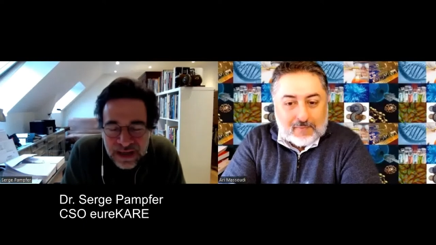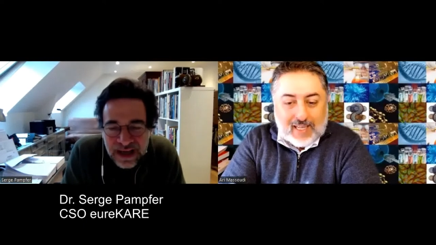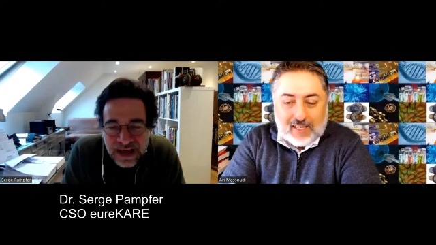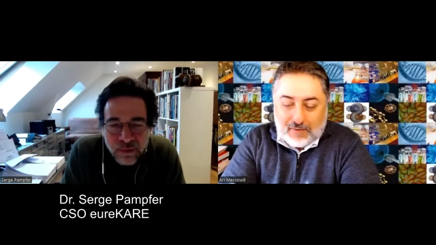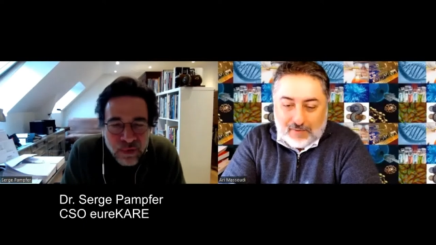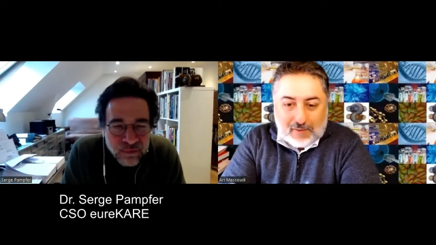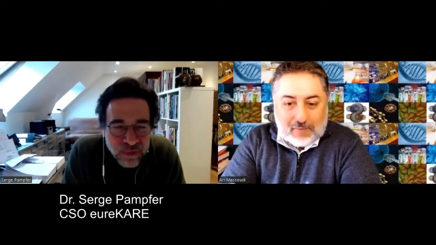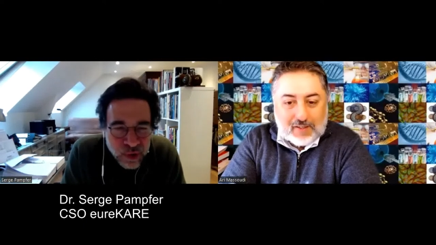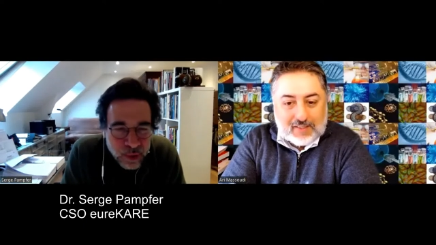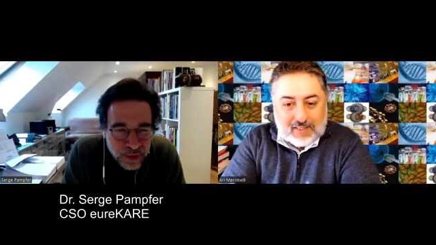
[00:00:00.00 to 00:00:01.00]
Speaker 1: Thank you very
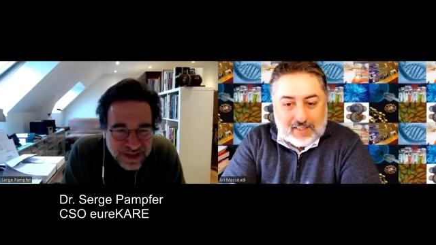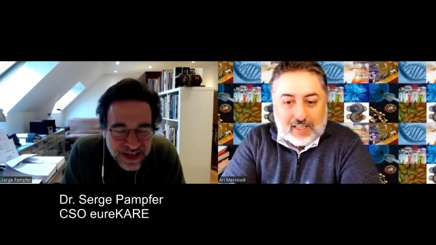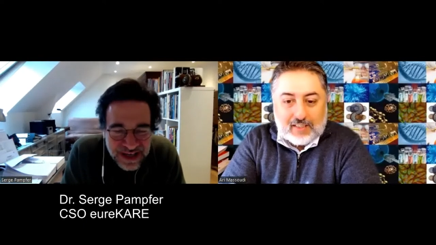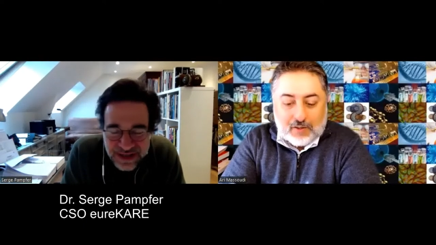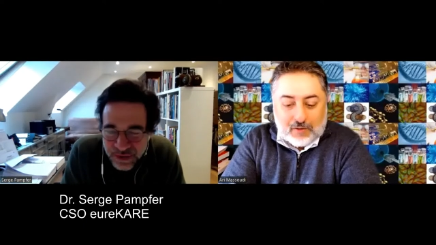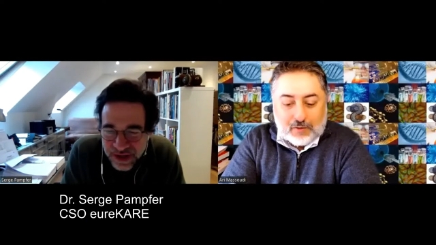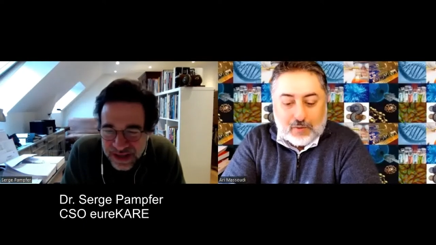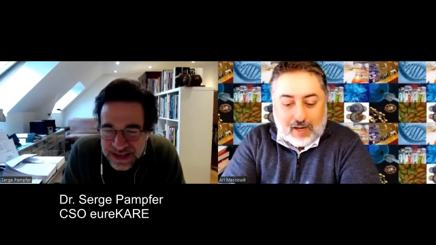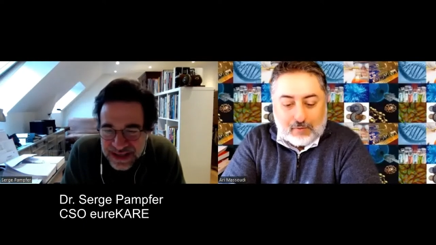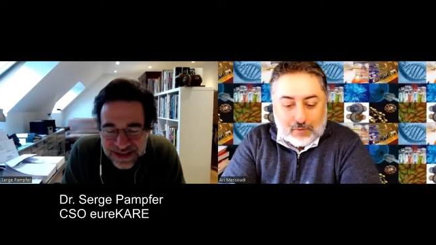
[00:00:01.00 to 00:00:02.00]
much.
Speaker 2: It's an honor
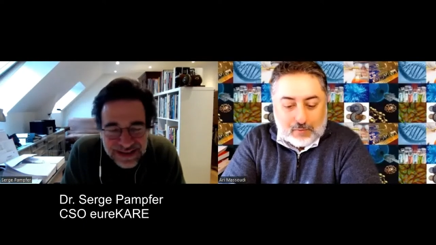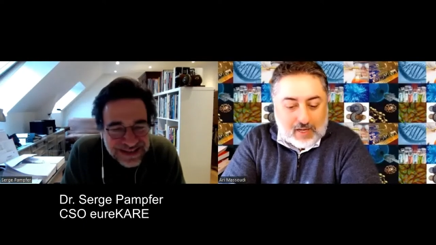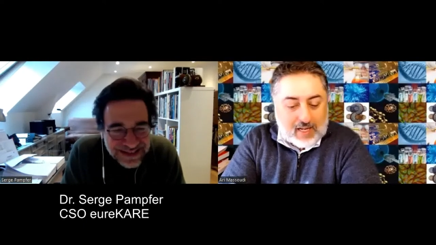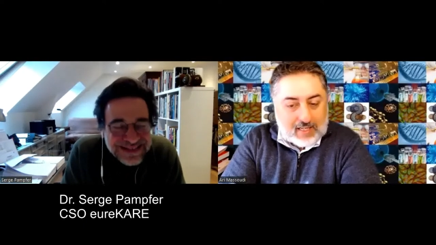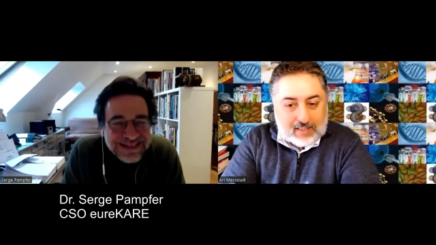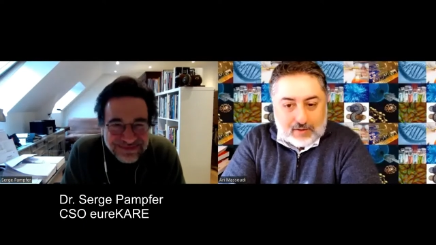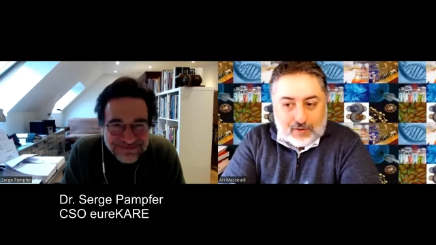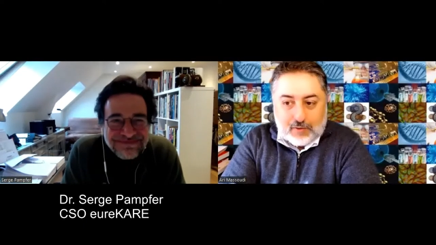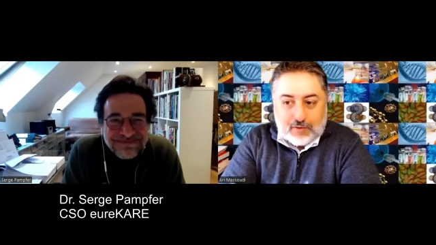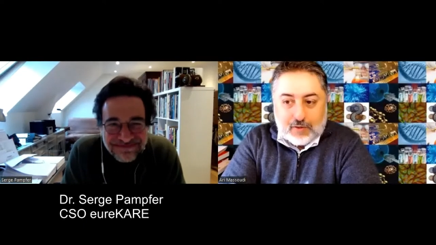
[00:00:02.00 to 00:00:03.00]
to have you.
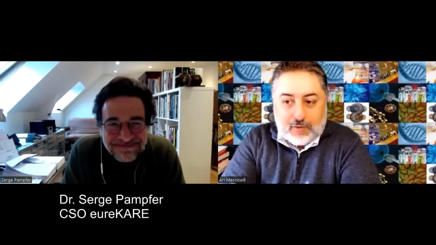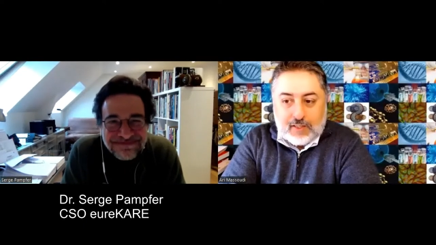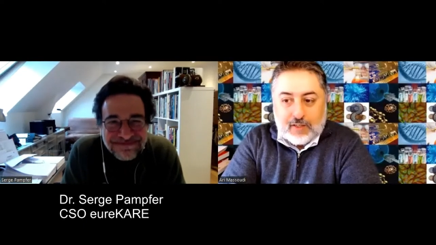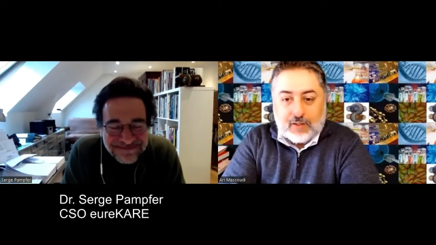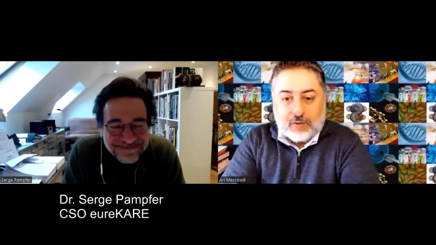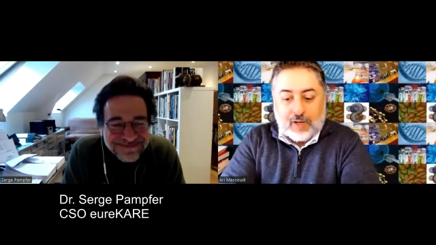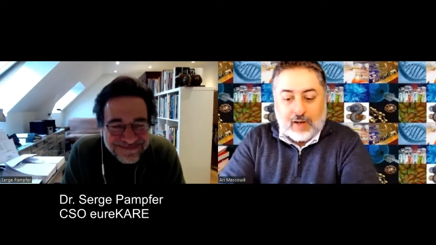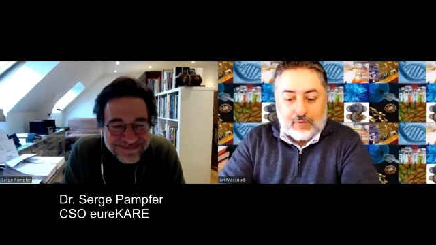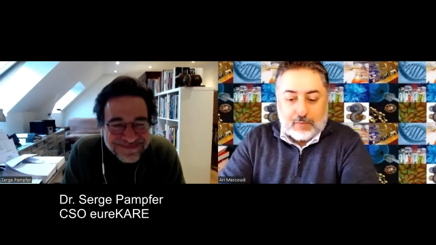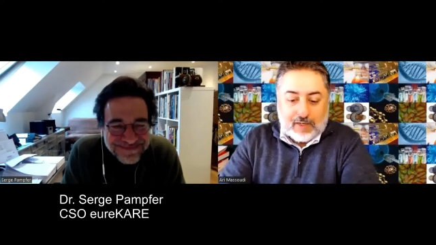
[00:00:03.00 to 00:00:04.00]
It's a, it's a great honor to
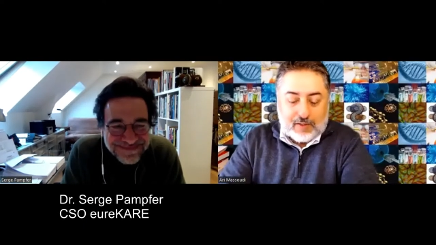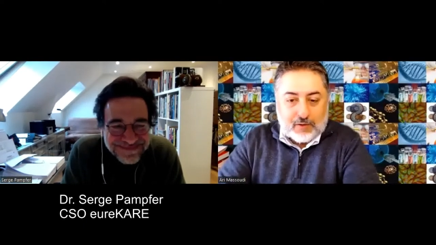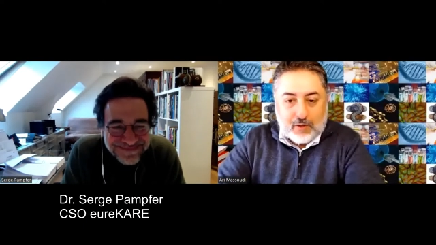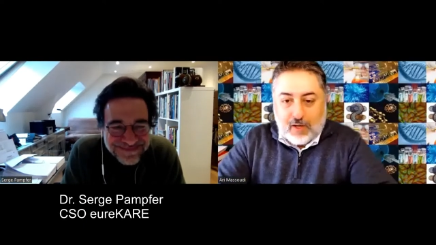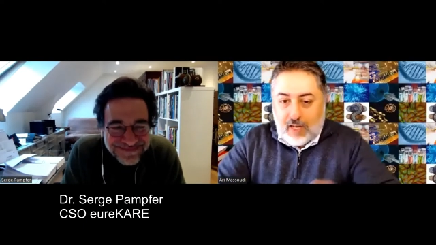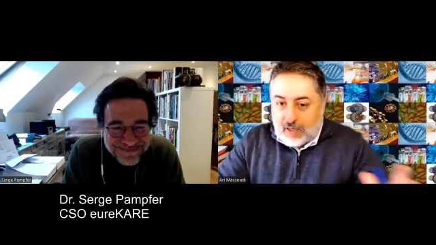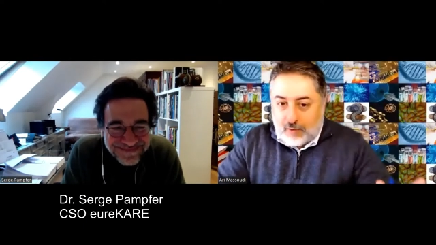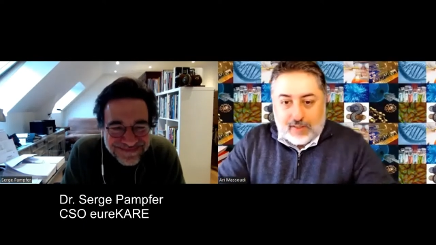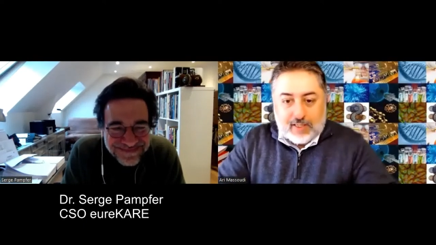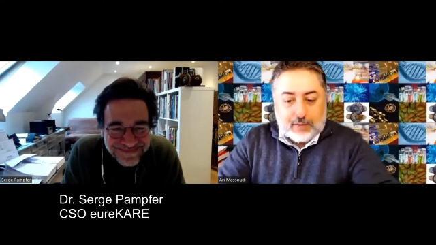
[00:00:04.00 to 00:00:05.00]
have you based on your
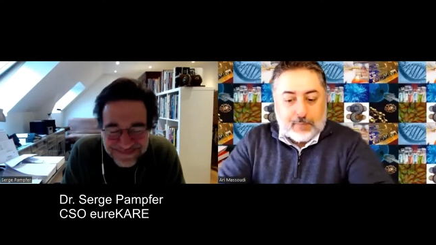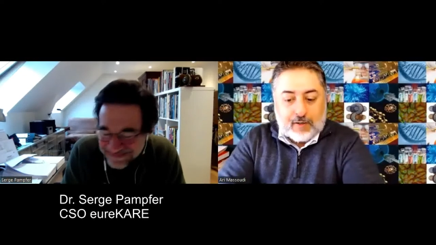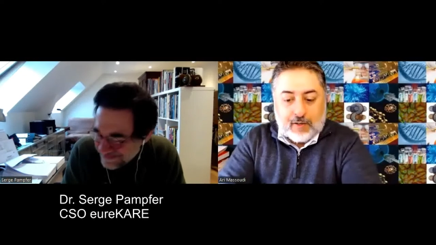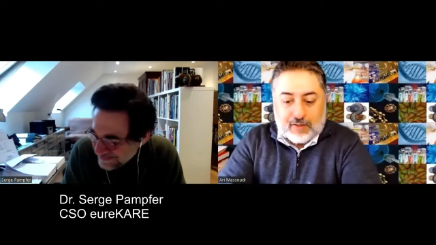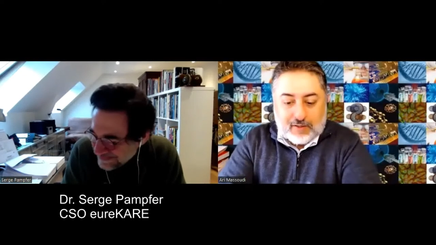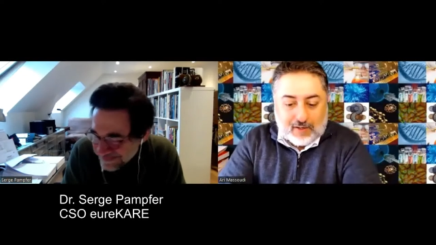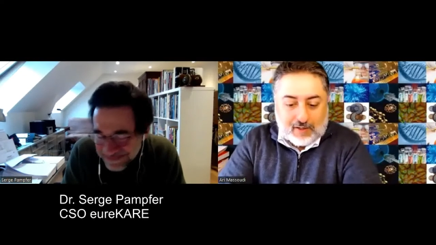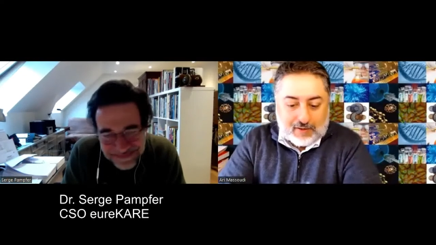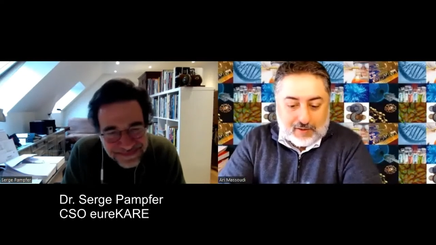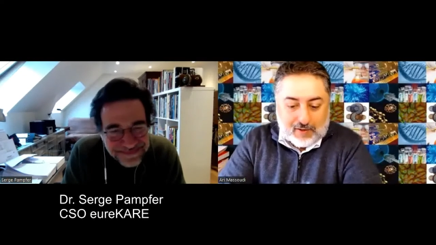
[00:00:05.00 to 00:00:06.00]
great experience. Uh,
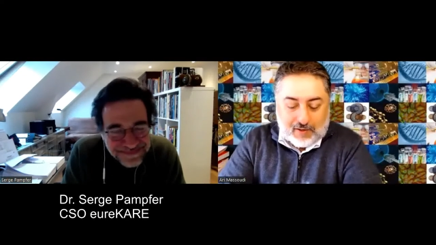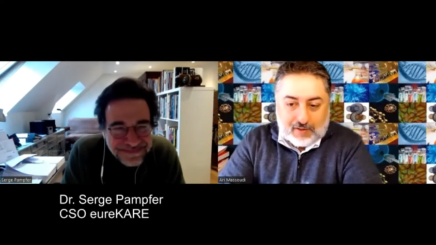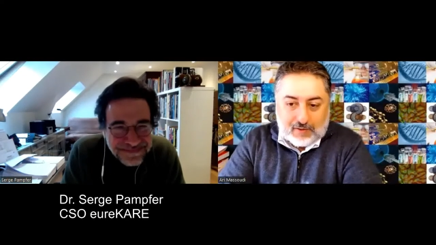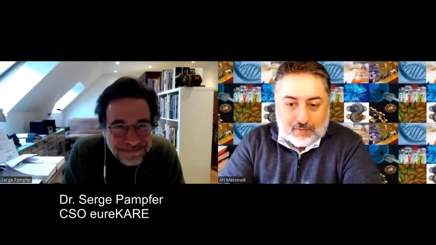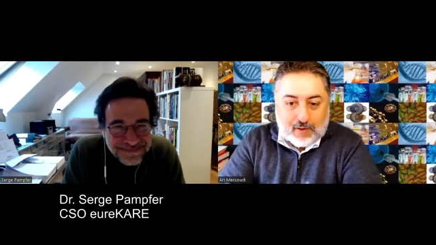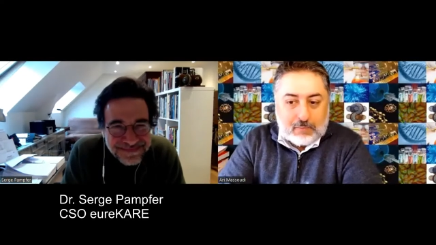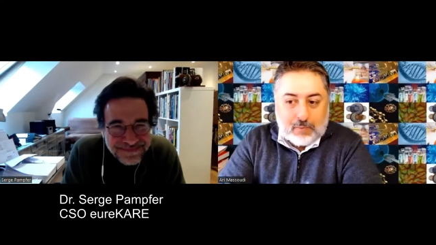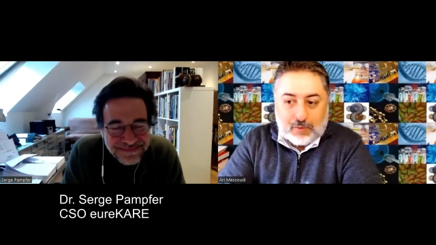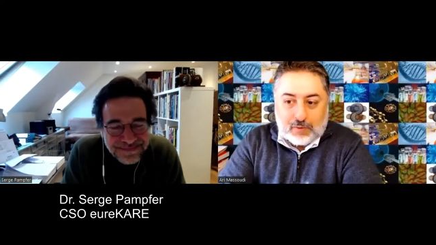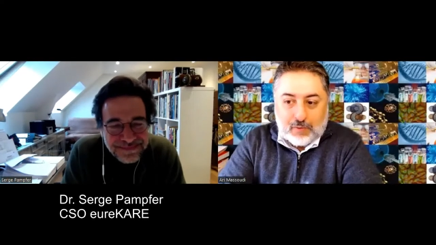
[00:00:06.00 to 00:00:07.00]
it's uh, it's a very
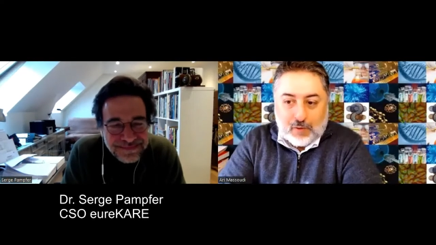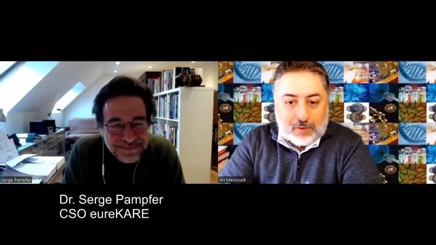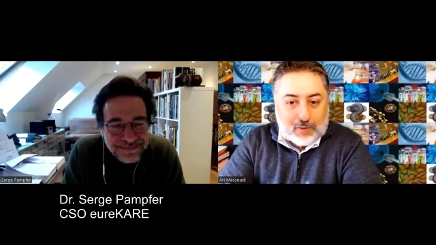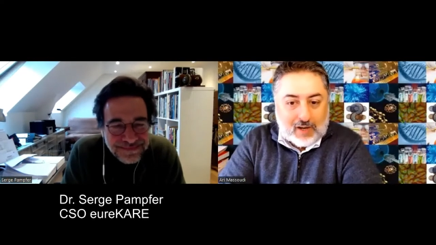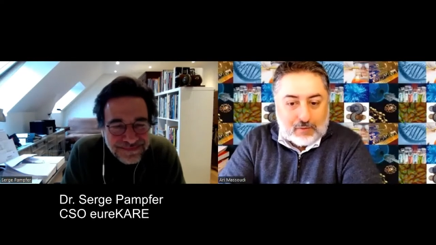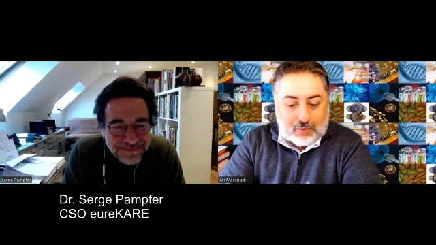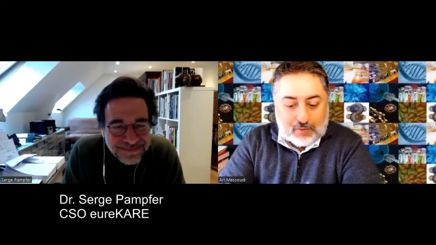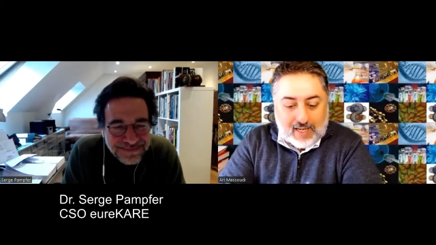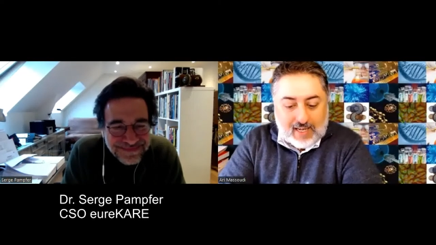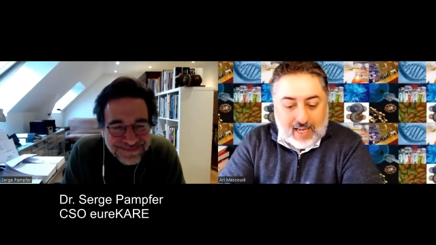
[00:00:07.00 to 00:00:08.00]
important for me to have you
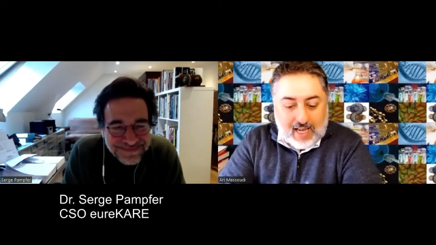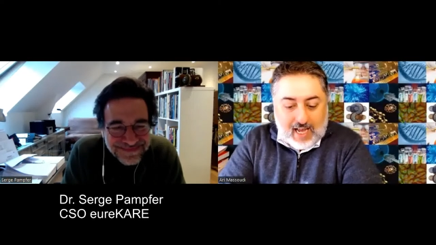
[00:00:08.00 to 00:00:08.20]
today.